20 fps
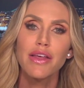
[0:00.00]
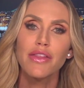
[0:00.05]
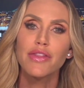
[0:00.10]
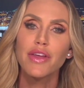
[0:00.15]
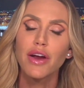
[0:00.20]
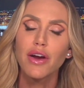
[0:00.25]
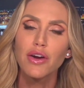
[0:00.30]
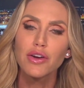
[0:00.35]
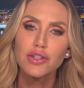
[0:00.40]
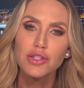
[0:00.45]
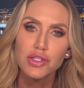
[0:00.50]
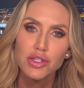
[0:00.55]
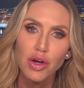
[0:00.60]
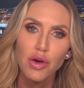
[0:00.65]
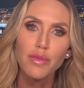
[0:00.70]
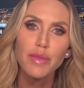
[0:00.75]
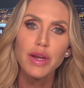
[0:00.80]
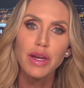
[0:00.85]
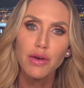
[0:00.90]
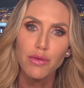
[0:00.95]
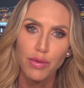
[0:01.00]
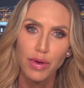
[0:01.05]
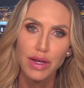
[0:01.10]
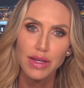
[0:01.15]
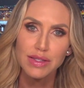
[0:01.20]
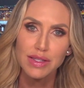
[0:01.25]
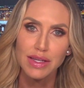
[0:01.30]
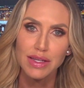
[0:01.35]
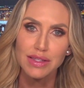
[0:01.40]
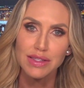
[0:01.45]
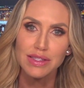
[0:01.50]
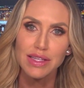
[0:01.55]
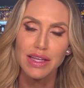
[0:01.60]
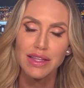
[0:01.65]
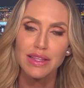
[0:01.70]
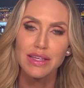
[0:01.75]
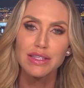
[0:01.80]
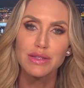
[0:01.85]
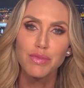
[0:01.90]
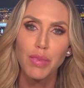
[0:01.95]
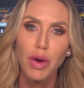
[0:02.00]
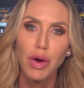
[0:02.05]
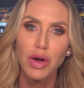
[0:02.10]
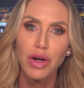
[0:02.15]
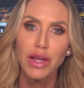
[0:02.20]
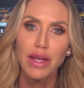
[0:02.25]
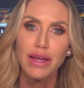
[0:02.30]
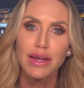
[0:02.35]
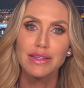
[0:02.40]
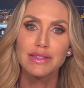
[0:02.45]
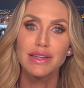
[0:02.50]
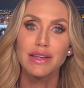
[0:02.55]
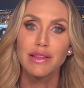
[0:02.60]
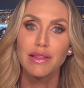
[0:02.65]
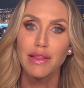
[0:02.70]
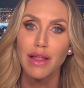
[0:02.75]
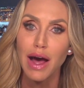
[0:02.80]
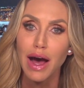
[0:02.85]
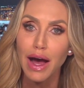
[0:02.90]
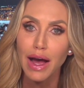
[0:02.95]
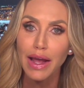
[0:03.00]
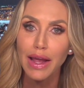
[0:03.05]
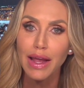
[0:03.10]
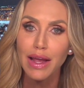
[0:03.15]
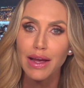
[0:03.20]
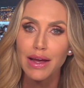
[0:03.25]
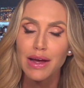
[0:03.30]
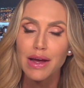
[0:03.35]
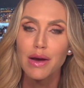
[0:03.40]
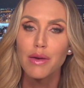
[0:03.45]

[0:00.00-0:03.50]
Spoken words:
There are so many reasons that this party is a lie,